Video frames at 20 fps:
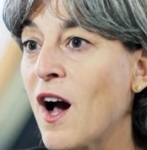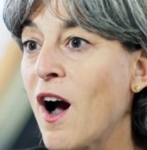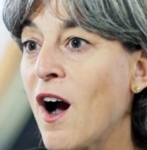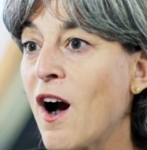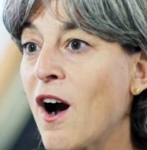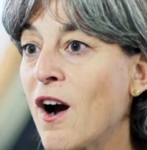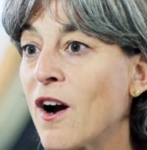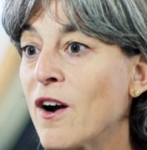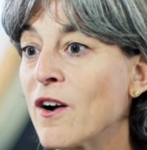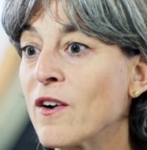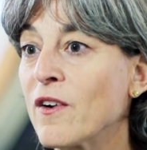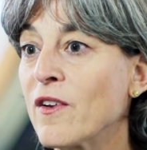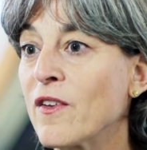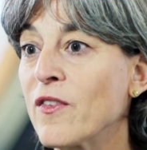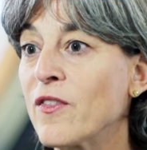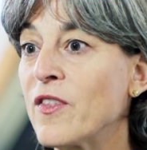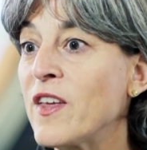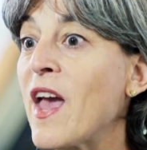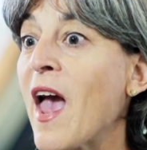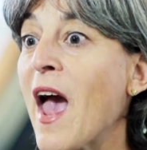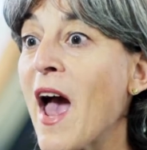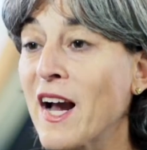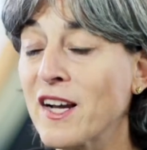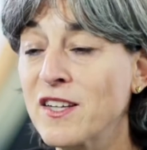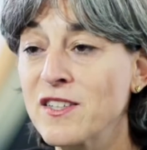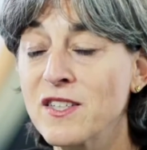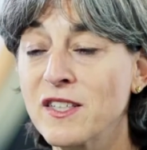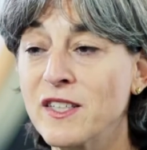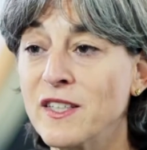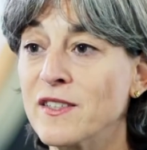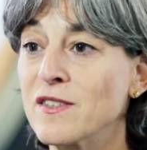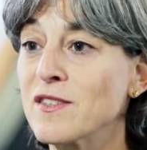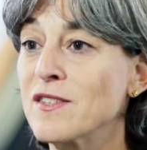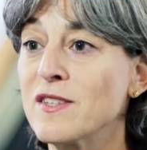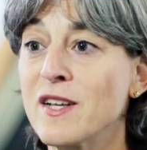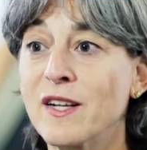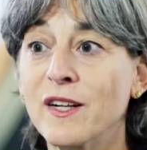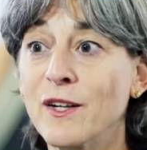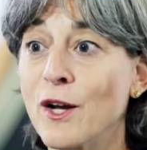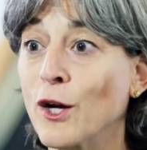are the accidents
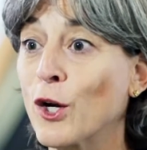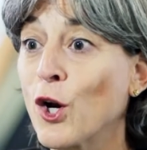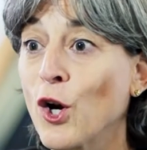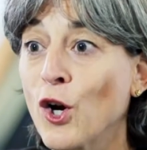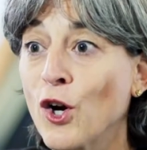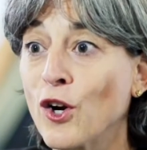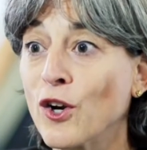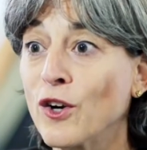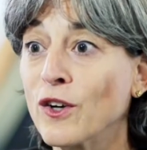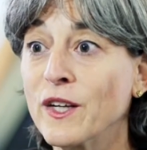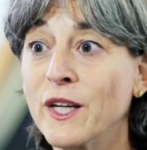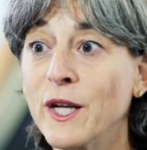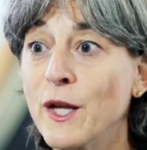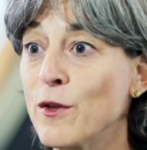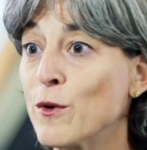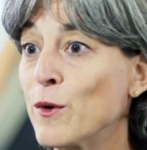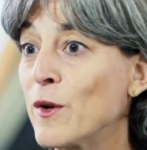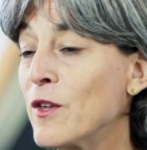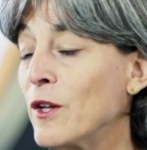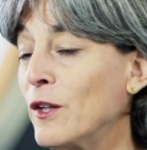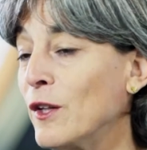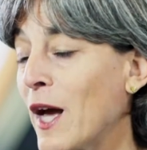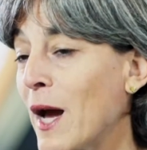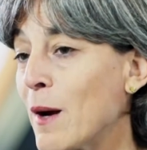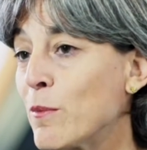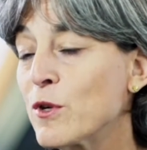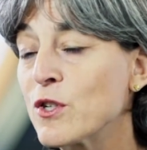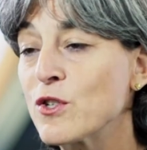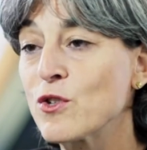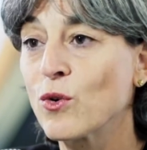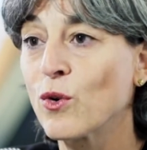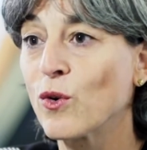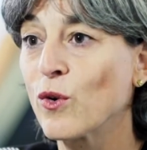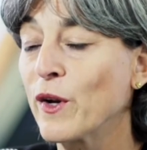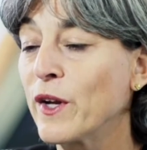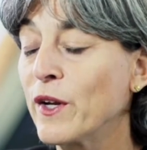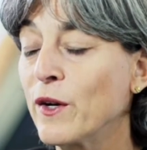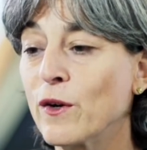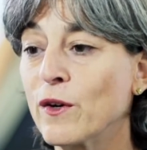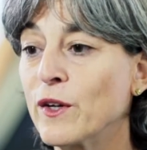that occur either in the
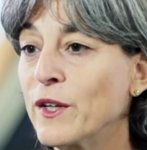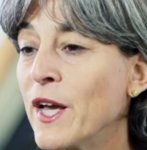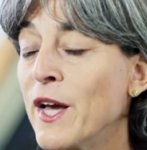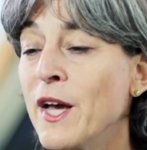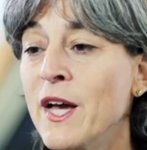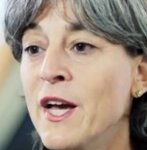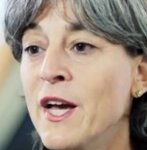laboratory or,